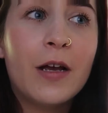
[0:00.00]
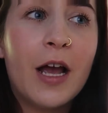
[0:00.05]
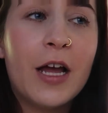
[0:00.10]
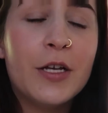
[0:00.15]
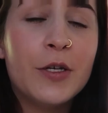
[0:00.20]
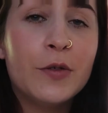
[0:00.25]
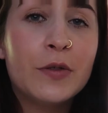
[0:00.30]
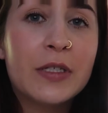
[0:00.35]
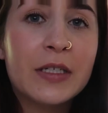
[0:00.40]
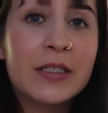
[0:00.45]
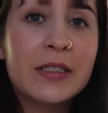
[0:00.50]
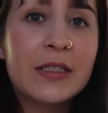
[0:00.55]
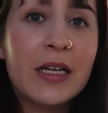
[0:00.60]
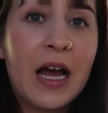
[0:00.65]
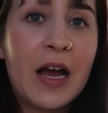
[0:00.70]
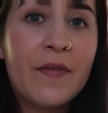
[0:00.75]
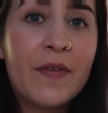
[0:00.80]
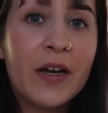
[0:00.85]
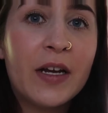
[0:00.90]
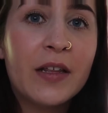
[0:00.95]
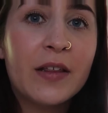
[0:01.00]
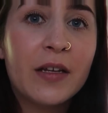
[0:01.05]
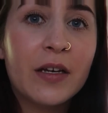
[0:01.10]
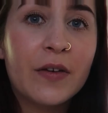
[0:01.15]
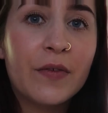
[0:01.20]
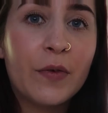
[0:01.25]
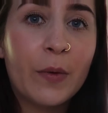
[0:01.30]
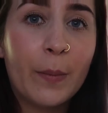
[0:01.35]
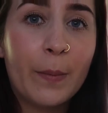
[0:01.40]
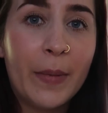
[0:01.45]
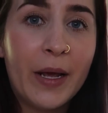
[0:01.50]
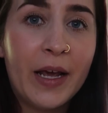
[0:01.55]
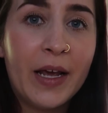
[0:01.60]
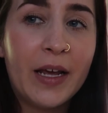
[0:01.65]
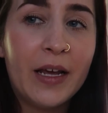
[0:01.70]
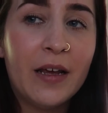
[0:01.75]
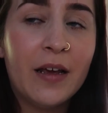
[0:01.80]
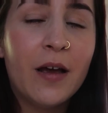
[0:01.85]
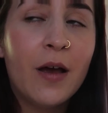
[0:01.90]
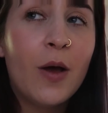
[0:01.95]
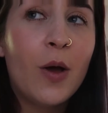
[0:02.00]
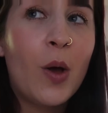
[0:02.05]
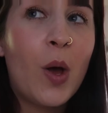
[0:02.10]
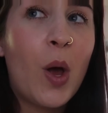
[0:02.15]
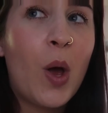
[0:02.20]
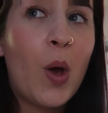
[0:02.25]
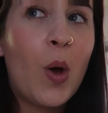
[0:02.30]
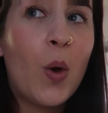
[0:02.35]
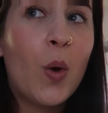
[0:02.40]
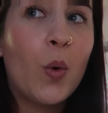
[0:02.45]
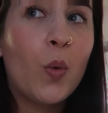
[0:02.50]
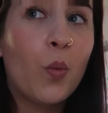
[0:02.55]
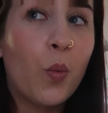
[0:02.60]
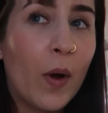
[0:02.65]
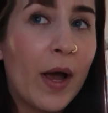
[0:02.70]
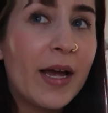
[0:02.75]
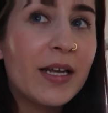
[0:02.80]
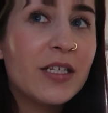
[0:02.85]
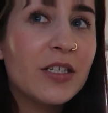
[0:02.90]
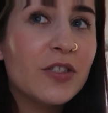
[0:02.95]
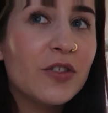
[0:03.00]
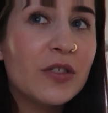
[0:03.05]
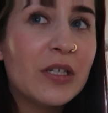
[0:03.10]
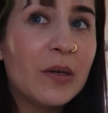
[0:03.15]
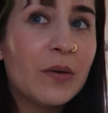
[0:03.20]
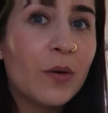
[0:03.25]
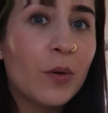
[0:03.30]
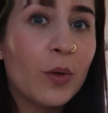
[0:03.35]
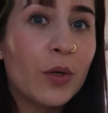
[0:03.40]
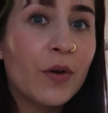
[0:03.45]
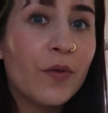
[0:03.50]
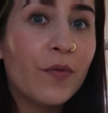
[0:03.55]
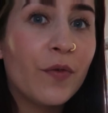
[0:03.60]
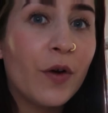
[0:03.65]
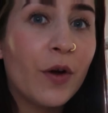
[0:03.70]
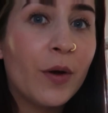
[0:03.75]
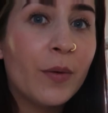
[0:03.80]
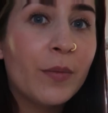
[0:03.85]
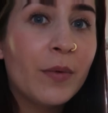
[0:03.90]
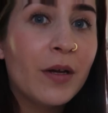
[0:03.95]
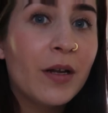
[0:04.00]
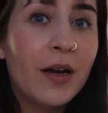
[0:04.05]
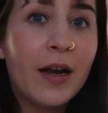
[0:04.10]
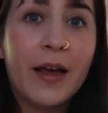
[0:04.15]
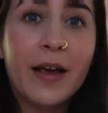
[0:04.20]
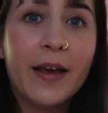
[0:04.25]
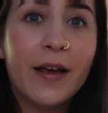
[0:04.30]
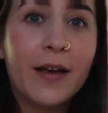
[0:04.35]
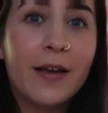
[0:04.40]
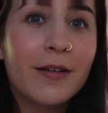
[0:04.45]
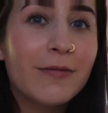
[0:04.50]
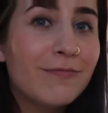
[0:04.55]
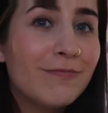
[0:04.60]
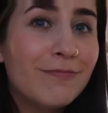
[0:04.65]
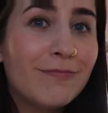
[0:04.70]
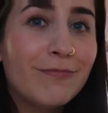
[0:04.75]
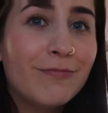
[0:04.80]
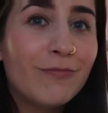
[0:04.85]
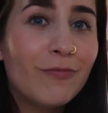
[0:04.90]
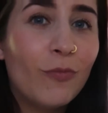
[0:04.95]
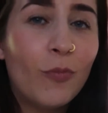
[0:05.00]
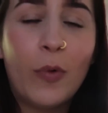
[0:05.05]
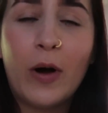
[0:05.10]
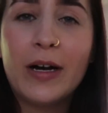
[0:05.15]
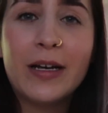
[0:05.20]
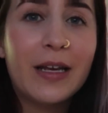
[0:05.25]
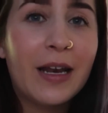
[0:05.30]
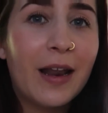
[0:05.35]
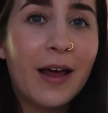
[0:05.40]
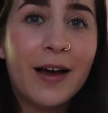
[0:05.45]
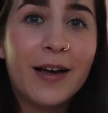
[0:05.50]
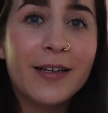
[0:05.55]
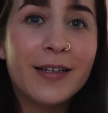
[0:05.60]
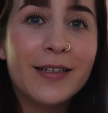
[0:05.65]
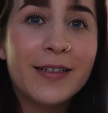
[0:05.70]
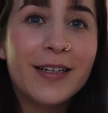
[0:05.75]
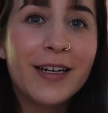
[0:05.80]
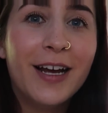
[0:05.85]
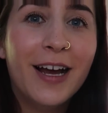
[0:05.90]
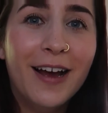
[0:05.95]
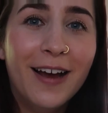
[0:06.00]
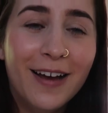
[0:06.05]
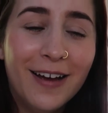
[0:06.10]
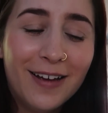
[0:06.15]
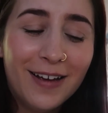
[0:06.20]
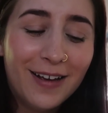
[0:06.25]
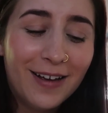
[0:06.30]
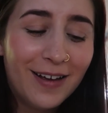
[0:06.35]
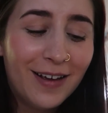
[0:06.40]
and you didn't have anything from me, where did you download it from? Like, why are you lying? I